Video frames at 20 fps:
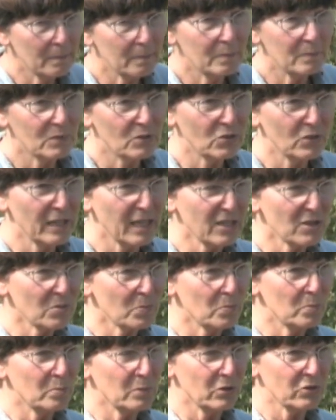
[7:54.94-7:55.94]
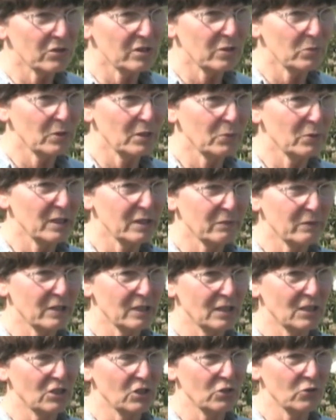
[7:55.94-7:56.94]
So that's mostly what
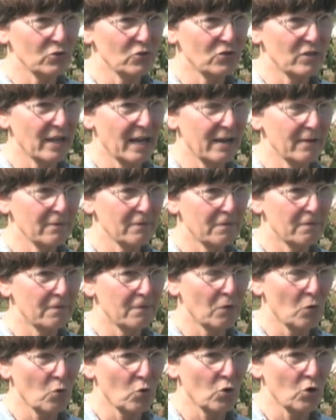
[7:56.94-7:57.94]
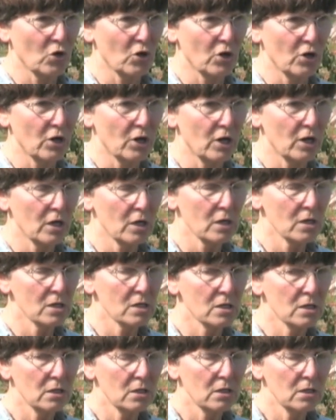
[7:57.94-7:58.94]
we'd use that for.
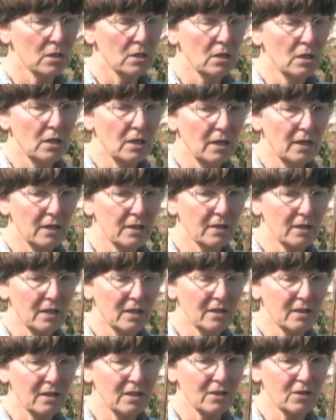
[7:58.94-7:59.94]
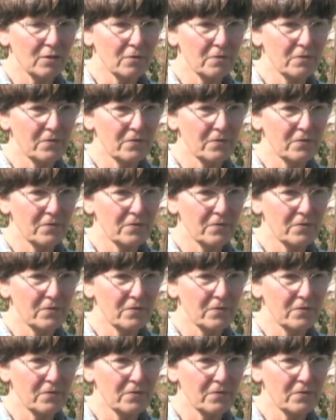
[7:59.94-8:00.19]
And then in the